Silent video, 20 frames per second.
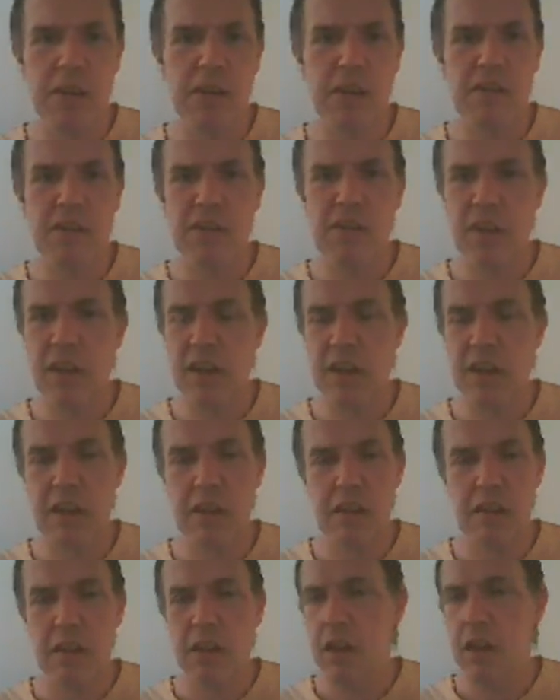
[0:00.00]
Let's
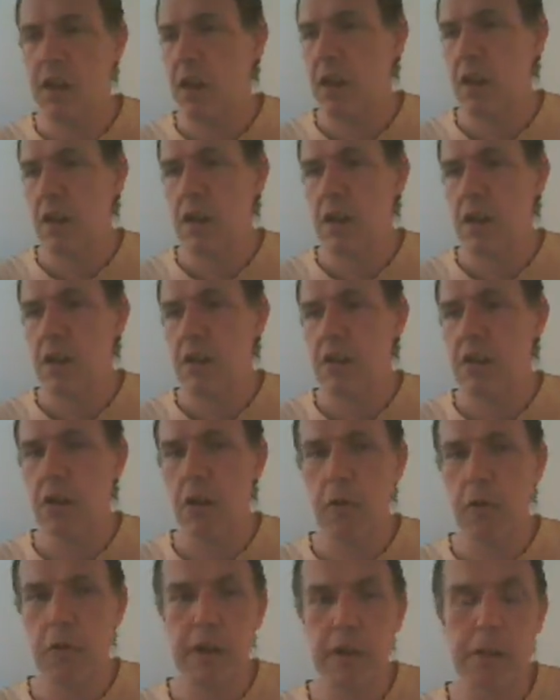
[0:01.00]
say
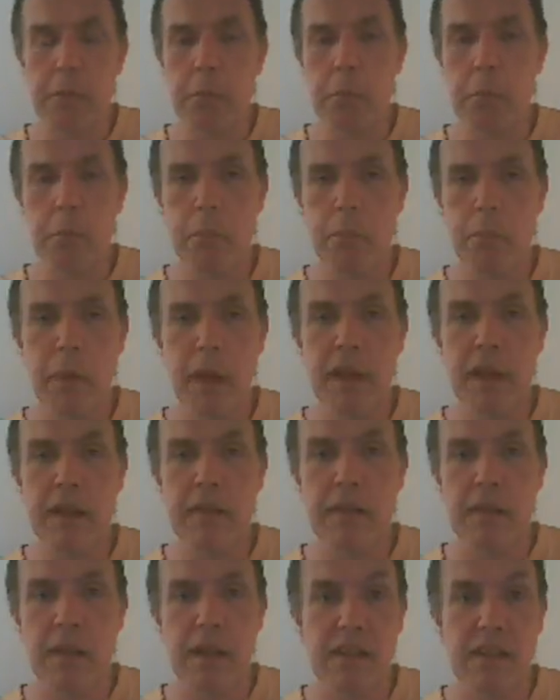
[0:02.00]
you're in
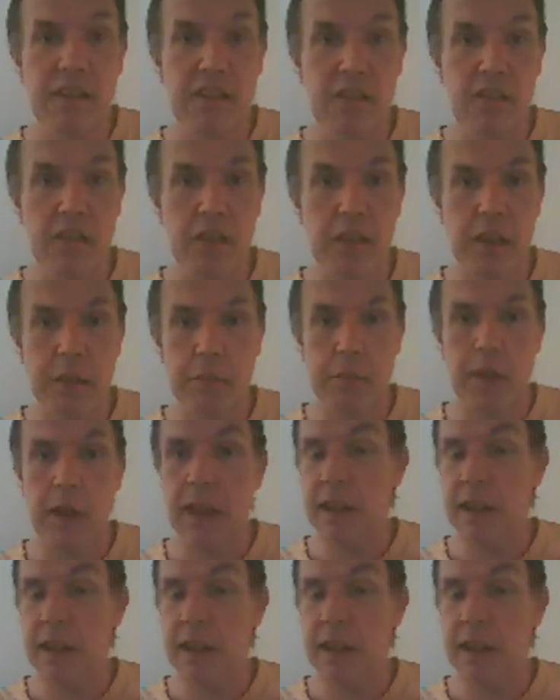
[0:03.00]
bed asleep,